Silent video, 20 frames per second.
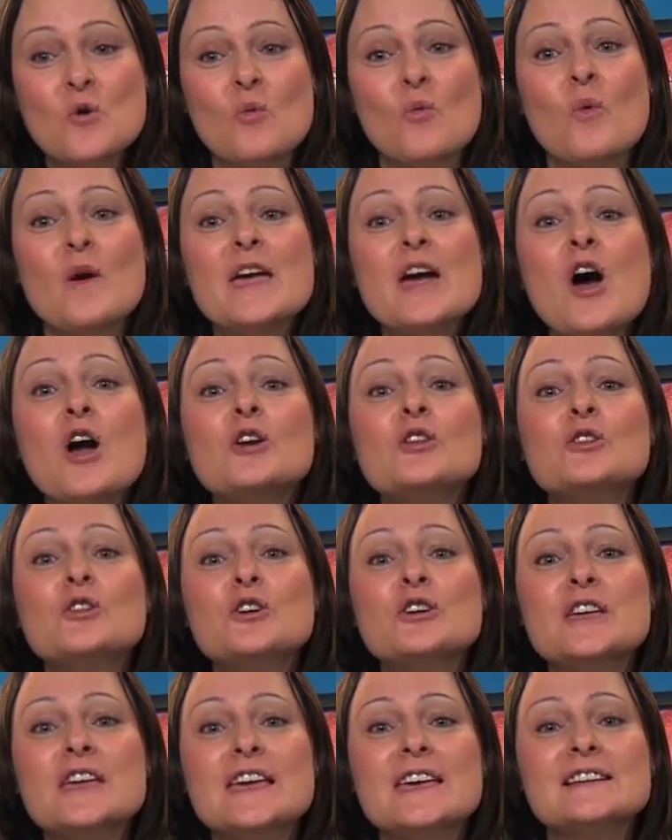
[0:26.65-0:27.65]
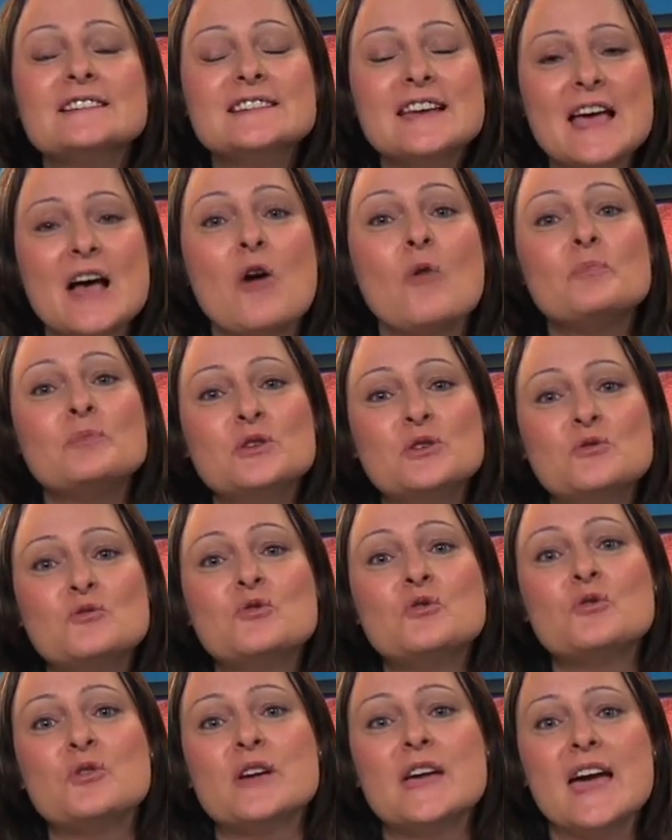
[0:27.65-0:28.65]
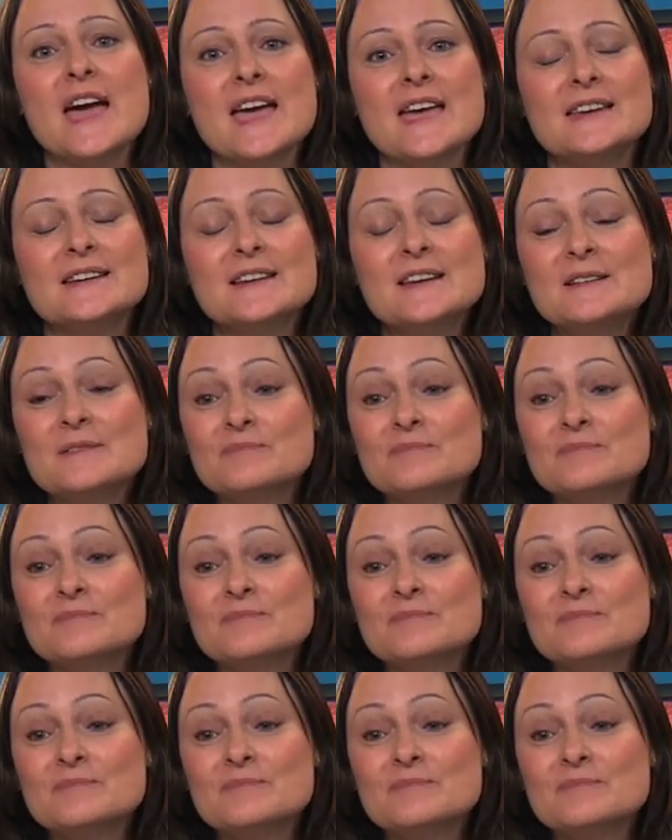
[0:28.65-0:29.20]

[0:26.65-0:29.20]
we are looking to help you create